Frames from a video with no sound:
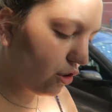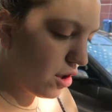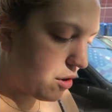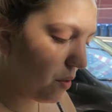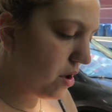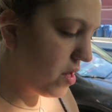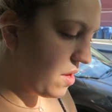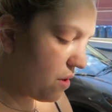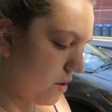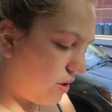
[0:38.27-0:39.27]
So
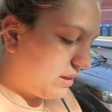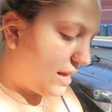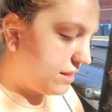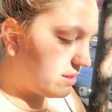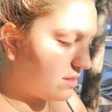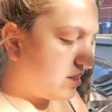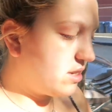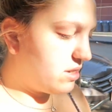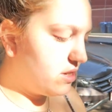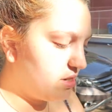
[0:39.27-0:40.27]
let's
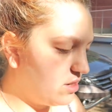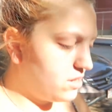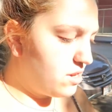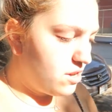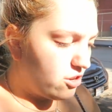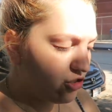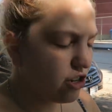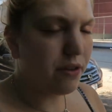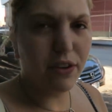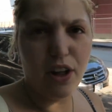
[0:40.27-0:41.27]

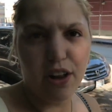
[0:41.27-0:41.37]
shuffle